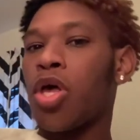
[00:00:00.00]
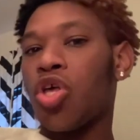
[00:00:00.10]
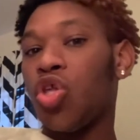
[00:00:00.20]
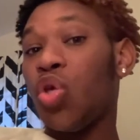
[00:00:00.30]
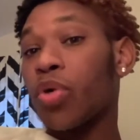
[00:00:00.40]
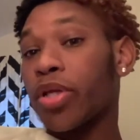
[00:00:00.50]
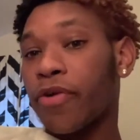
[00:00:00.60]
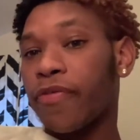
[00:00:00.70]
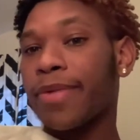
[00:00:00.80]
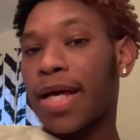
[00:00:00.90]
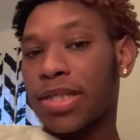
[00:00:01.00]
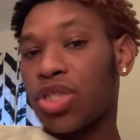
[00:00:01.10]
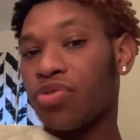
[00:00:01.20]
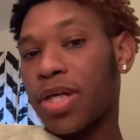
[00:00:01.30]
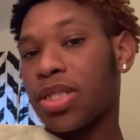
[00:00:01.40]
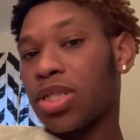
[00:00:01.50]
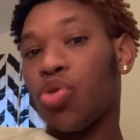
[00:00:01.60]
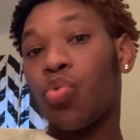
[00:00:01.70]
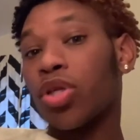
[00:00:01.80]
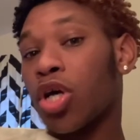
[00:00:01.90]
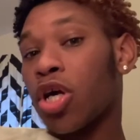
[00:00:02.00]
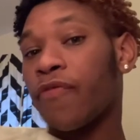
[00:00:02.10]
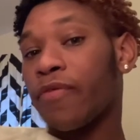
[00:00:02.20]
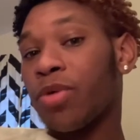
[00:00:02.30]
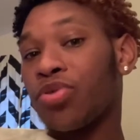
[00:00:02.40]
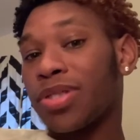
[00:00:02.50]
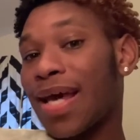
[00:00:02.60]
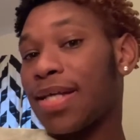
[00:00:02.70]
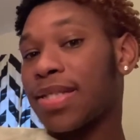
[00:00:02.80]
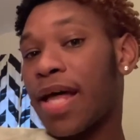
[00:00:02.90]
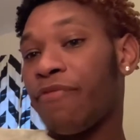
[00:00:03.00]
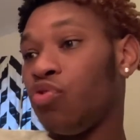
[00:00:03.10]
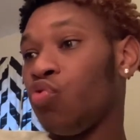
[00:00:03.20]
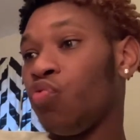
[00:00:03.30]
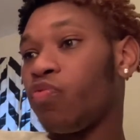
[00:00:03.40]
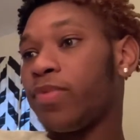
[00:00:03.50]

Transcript: you will learn from that situation. You will learn from those things that you've